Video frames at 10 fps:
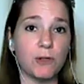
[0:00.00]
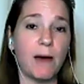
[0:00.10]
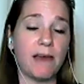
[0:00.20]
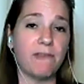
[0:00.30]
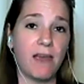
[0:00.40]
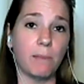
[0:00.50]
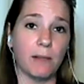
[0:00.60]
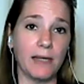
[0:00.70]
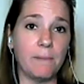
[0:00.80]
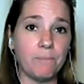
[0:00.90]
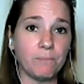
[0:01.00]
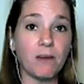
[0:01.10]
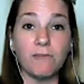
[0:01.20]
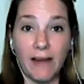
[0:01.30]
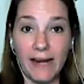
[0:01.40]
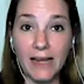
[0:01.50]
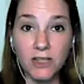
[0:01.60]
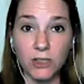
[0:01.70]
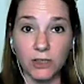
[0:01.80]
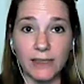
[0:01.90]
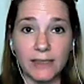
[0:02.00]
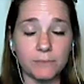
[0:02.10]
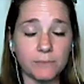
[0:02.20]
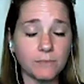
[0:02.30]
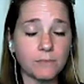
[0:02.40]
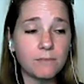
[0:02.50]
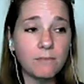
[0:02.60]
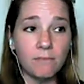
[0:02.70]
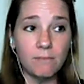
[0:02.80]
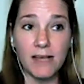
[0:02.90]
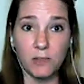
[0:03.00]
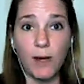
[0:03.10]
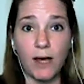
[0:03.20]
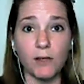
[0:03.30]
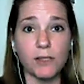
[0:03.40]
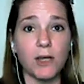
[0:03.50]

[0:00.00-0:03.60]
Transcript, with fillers: to my family financially as well.